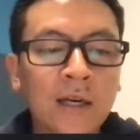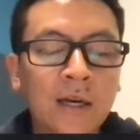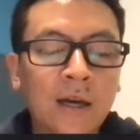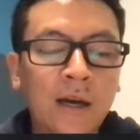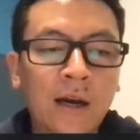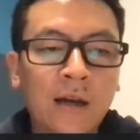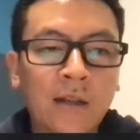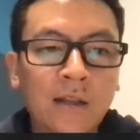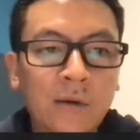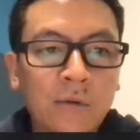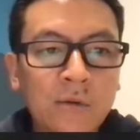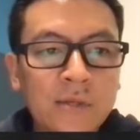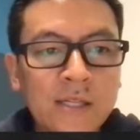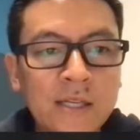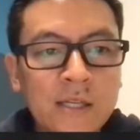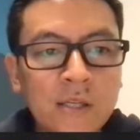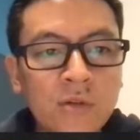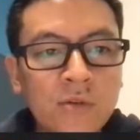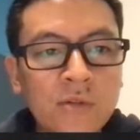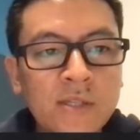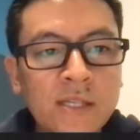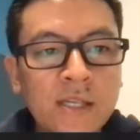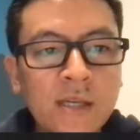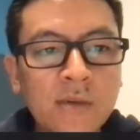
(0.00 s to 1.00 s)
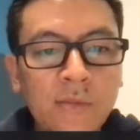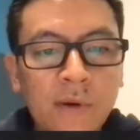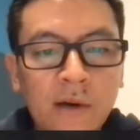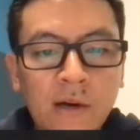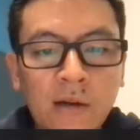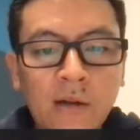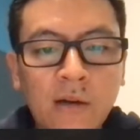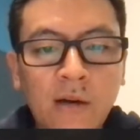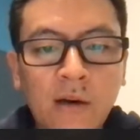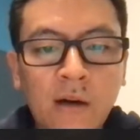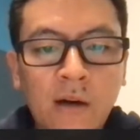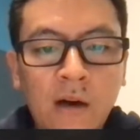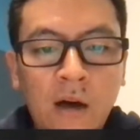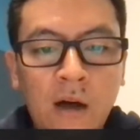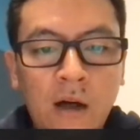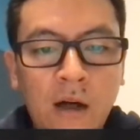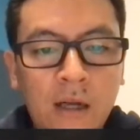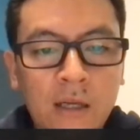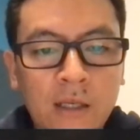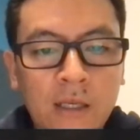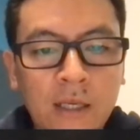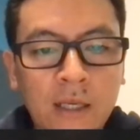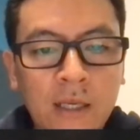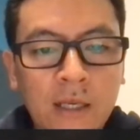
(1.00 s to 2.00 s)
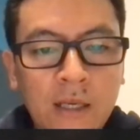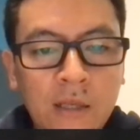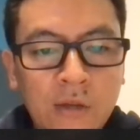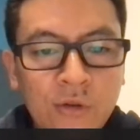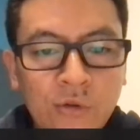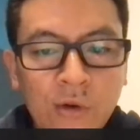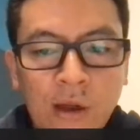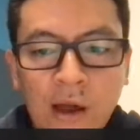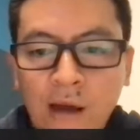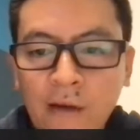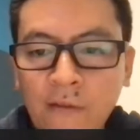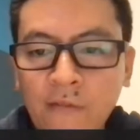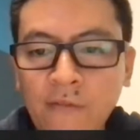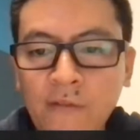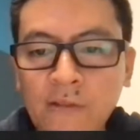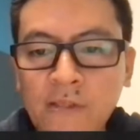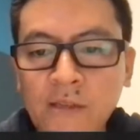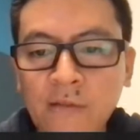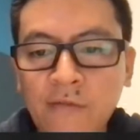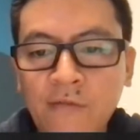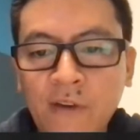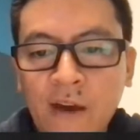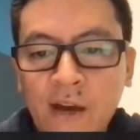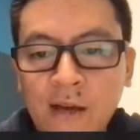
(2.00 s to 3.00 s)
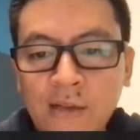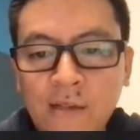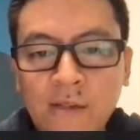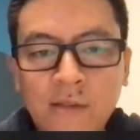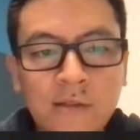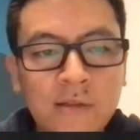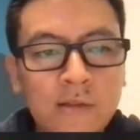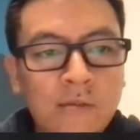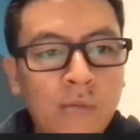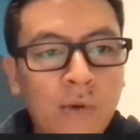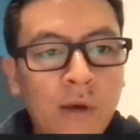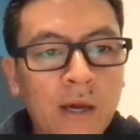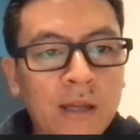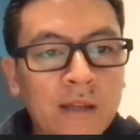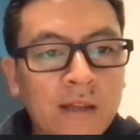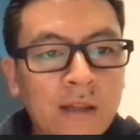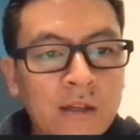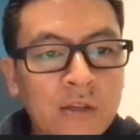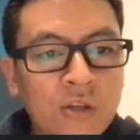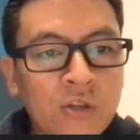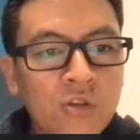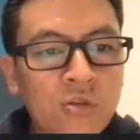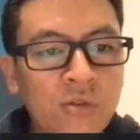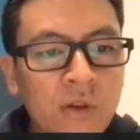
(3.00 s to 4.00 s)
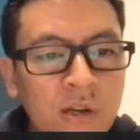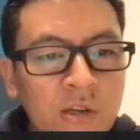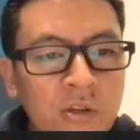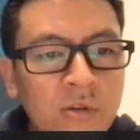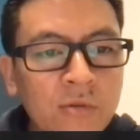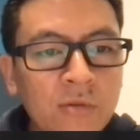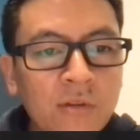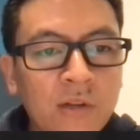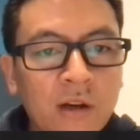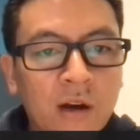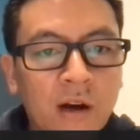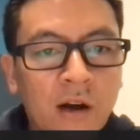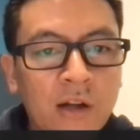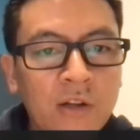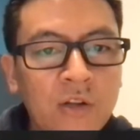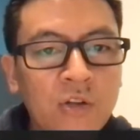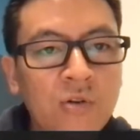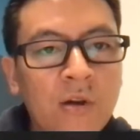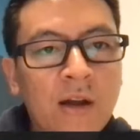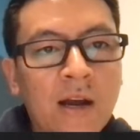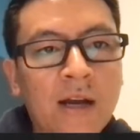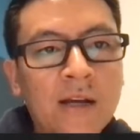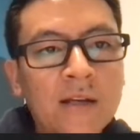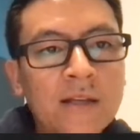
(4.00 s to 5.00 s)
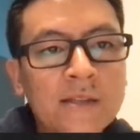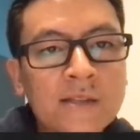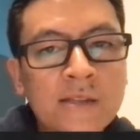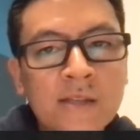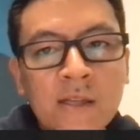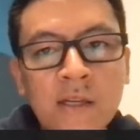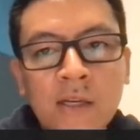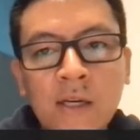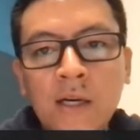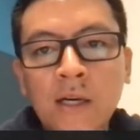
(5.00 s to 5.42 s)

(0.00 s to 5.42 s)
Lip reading: I think what's interesting about a hockey draft is the fact the way they structure the contracts.